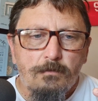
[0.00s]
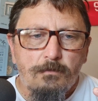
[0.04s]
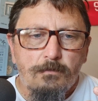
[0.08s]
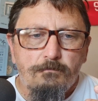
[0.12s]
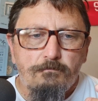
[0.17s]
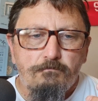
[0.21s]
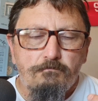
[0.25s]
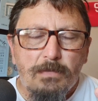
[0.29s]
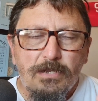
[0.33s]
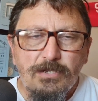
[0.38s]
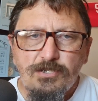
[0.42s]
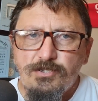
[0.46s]

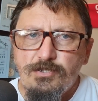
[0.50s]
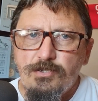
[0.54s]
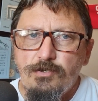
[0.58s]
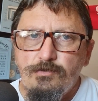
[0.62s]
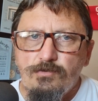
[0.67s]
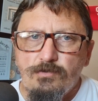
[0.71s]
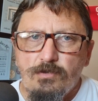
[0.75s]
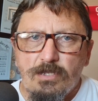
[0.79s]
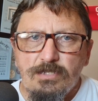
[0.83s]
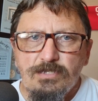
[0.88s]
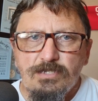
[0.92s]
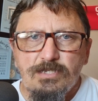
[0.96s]
Manchester
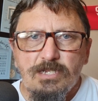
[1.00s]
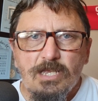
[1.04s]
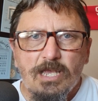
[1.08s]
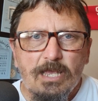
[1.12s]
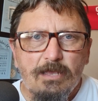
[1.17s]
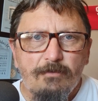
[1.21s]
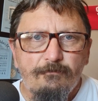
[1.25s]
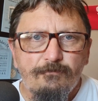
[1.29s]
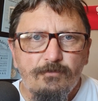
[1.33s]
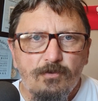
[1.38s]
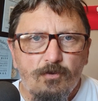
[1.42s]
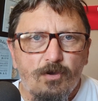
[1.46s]
United
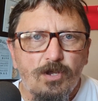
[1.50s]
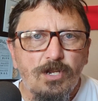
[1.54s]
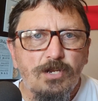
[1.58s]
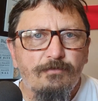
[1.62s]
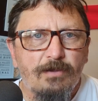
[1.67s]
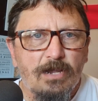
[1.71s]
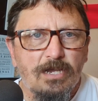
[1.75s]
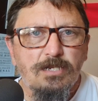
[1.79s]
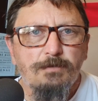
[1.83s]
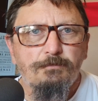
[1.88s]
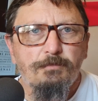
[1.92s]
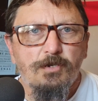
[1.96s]
have kind of
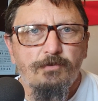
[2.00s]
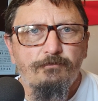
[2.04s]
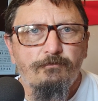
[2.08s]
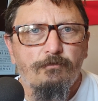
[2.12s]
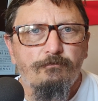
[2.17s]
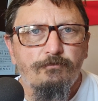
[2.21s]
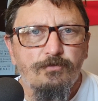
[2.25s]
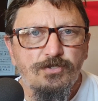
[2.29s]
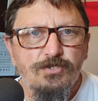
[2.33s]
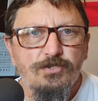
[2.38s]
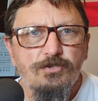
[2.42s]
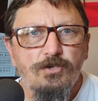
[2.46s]
had a bit of a
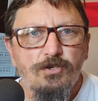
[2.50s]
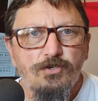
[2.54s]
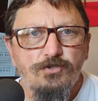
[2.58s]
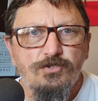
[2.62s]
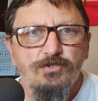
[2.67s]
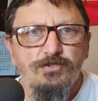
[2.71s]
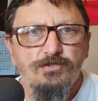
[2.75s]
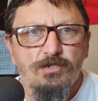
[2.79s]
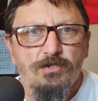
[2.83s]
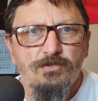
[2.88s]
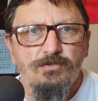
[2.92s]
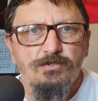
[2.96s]

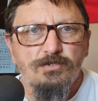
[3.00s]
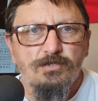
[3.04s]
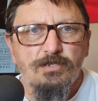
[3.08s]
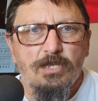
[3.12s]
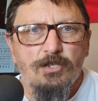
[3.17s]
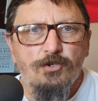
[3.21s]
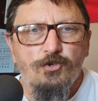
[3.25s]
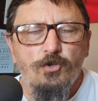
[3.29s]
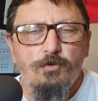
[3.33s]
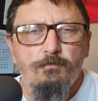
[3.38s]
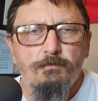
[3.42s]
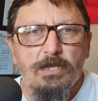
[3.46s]
resurgence under
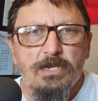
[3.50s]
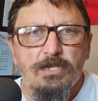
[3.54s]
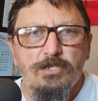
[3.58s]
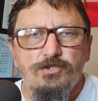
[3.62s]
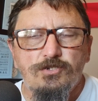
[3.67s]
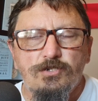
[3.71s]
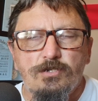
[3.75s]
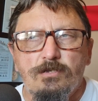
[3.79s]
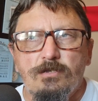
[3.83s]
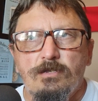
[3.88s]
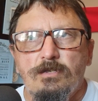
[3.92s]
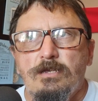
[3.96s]
their new
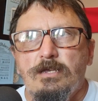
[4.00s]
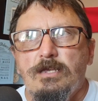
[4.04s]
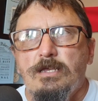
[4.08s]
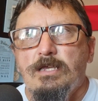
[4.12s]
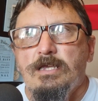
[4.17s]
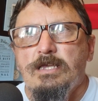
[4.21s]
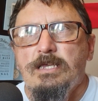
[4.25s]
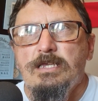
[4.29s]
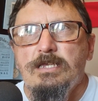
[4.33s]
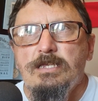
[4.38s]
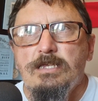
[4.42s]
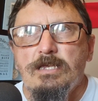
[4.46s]
manager.
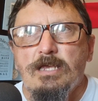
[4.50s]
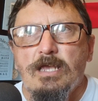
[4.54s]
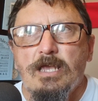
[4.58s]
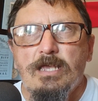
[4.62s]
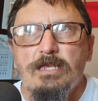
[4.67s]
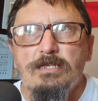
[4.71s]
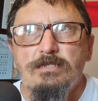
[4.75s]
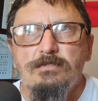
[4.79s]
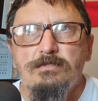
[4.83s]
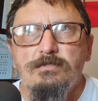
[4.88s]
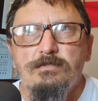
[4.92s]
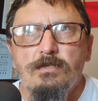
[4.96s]
He
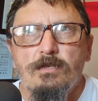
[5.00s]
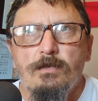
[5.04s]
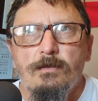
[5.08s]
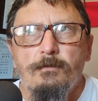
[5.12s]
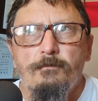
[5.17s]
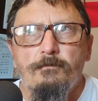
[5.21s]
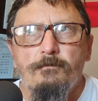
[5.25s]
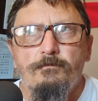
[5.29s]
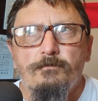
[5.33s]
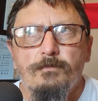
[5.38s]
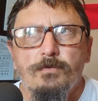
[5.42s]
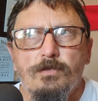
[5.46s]
has,
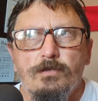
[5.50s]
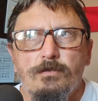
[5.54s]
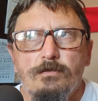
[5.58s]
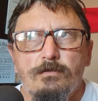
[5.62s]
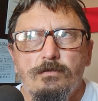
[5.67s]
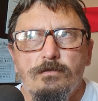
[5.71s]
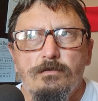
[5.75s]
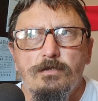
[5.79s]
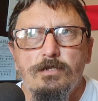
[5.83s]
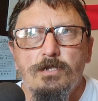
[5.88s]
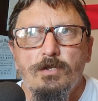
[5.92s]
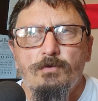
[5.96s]

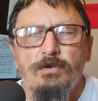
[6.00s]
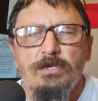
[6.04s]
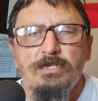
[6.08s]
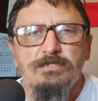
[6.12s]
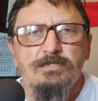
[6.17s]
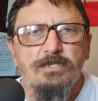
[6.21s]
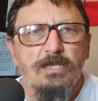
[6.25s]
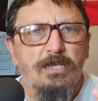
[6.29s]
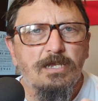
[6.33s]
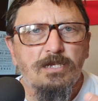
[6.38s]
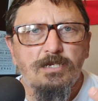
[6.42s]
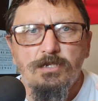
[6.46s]
he's
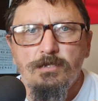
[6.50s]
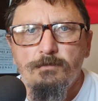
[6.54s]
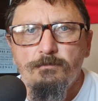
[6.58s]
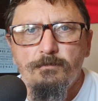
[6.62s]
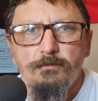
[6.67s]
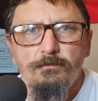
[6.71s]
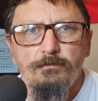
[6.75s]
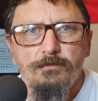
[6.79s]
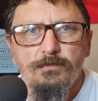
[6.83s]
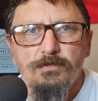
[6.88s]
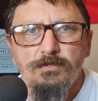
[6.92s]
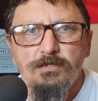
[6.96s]
taken
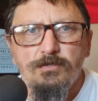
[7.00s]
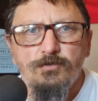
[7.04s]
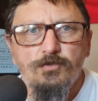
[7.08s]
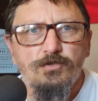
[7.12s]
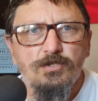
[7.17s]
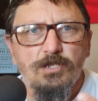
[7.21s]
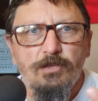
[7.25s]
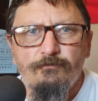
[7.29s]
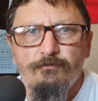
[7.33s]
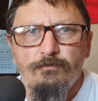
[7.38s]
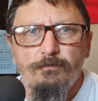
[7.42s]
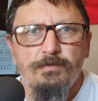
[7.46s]
them to
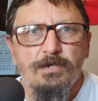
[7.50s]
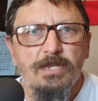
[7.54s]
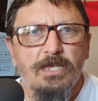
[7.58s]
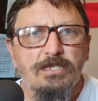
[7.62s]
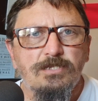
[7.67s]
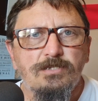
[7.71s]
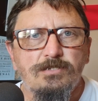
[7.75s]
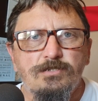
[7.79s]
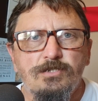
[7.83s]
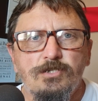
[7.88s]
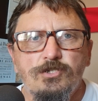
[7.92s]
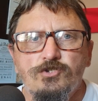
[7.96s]
different
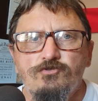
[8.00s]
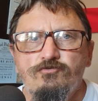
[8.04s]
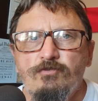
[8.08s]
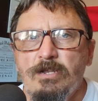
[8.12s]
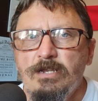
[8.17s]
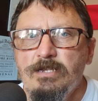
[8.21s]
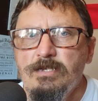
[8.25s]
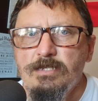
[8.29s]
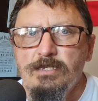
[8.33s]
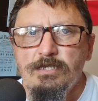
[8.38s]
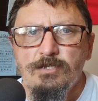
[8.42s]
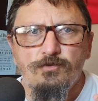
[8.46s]
places in
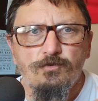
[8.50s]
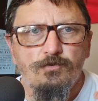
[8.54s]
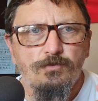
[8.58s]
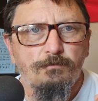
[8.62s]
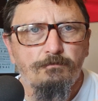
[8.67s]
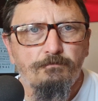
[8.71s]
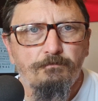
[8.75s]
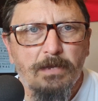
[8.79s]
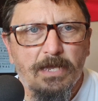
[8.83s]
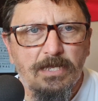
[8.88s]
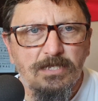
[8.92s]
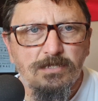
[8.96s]
training. He's got
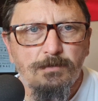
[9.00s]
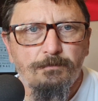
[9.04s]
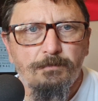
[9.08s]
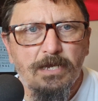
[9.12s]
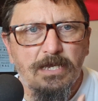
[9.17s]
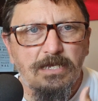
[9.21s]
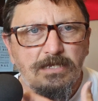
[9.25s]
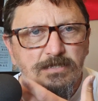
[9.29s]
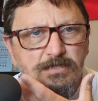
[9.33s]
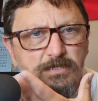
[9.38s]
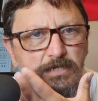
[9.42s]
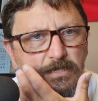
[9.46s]
them back to
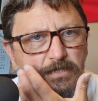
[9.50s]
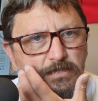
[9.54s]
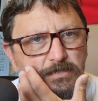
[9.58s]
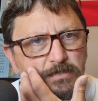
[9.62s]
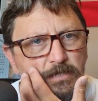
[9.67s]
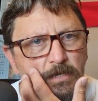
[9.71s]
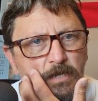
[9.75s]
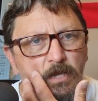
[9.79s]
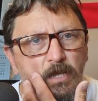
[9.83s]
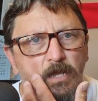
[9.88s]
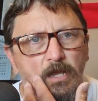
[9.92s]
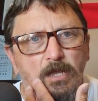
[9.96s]
basics,
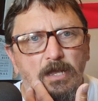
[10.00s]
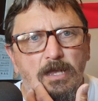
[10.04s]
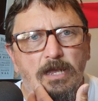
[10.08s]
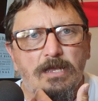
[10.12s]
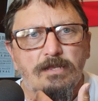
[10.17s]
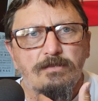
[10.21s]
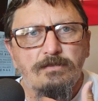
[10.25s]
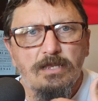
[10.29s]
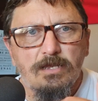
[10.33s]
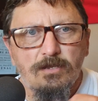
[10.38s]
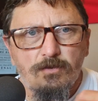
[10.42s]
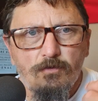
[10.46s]

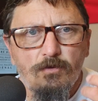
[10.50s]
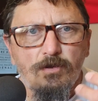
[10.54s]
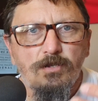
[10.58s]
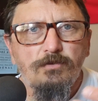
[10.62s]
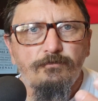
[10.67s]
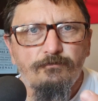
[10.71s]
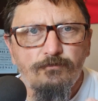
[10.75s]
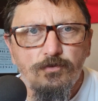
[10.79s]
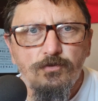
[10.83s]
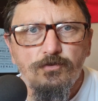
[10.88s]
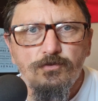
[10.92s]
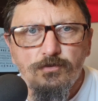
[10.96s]
and they kind
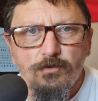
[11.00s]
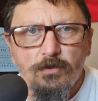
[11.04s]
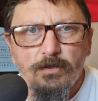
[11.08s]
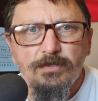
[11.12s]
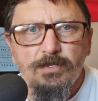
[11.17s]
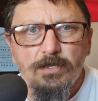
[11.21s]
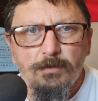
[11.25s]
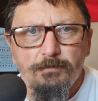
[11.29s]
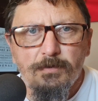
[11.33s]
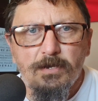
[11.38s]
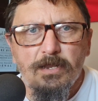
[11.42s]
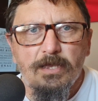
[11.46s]
of look like
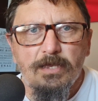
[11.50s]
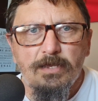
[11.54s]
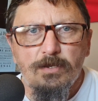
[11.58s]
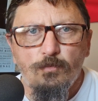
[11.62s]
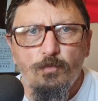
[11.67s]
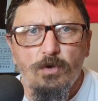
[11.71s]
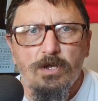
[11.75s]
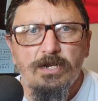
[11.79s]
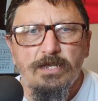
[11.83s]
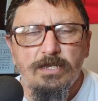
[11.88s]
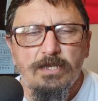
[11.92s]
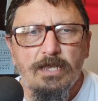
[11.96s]
they're playing
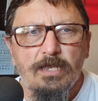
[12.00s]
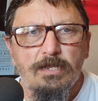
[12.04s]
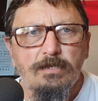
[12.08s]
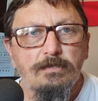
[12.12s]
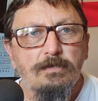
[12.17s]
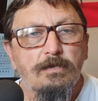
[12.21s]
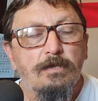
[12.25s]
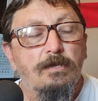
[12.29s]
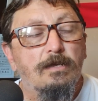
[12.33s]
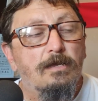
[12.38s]
well again.